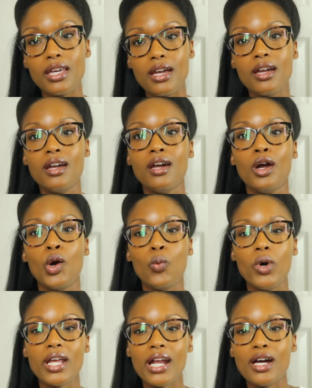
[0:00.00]
that
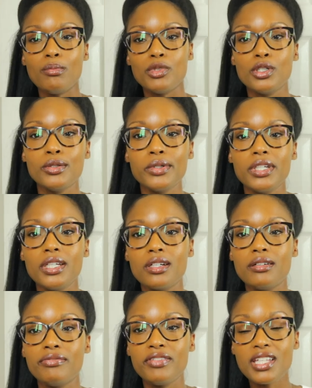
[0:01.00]
what I'm
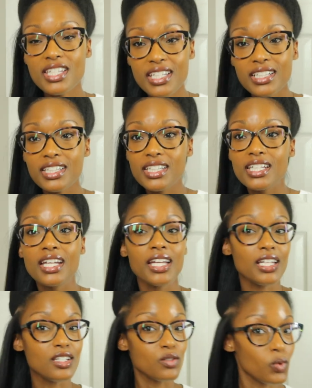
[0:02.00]
doing physically
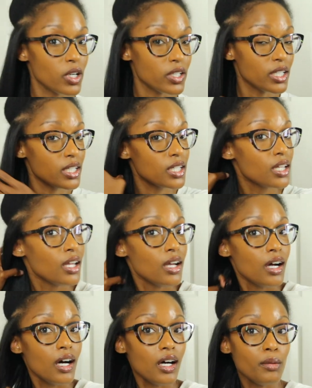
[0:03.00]
is working.
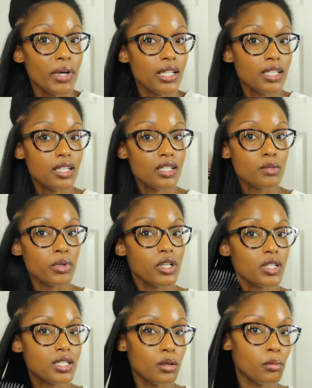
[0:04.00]
Um, I did
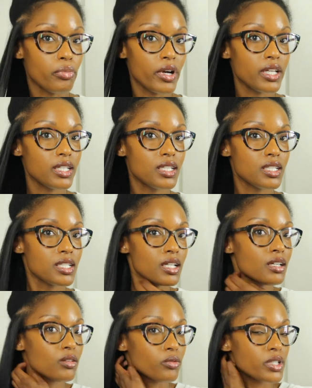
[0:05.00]
experience some breakage
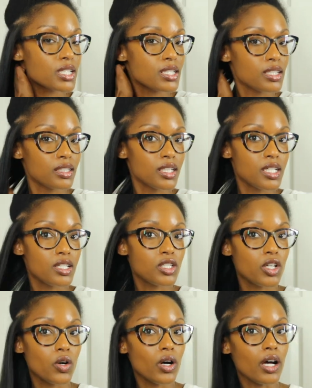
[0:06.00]
recently.
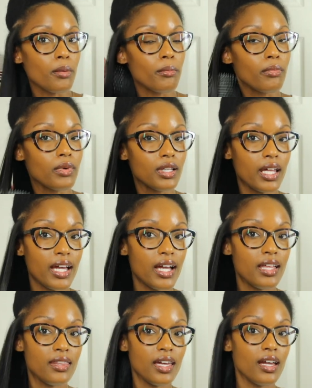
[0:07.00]
So I'm
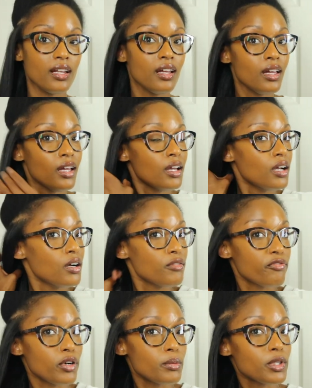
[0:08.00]
glad that
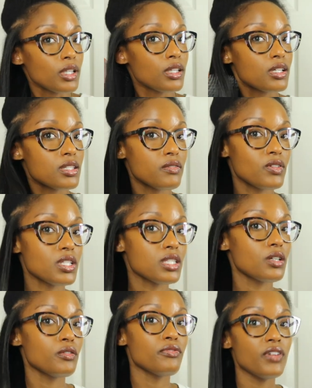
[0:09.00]
from the looks of it
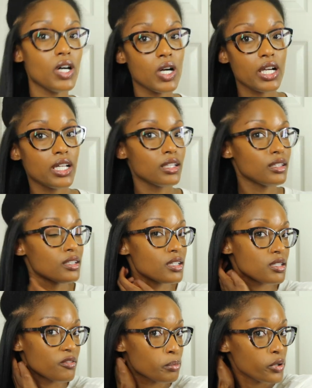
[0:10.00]
so far, it
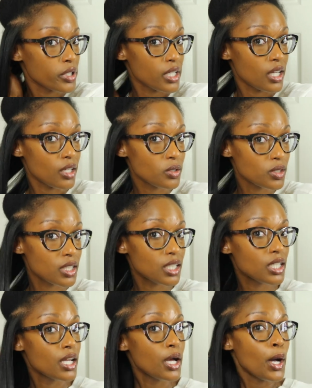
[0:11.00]
looks pretty
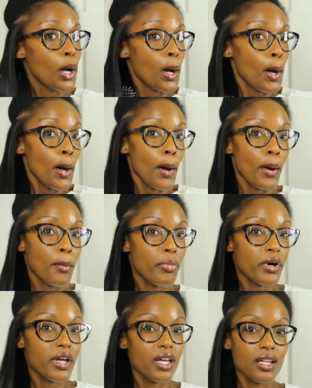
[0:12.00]
healthy.
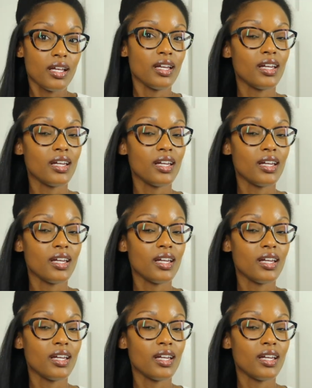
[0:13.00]
But